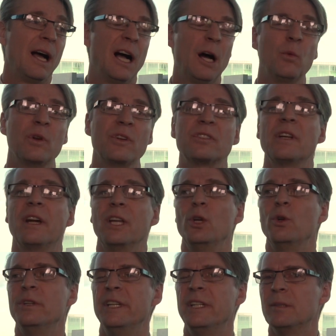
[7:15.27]
I would say
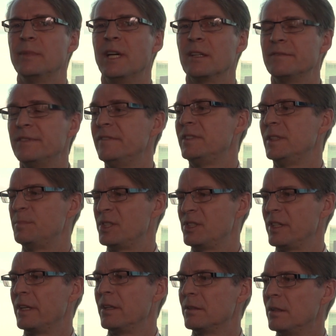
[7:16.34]
you need about
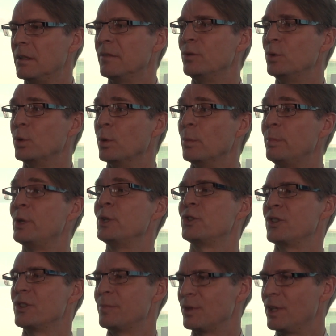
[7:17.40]
50% of your
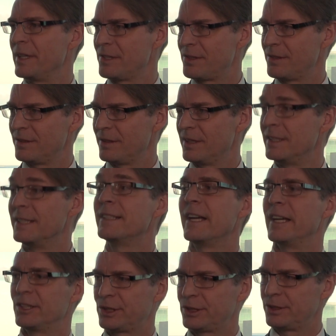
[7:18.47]
purchase price in
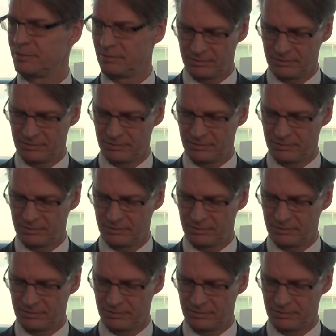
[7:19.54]
cash.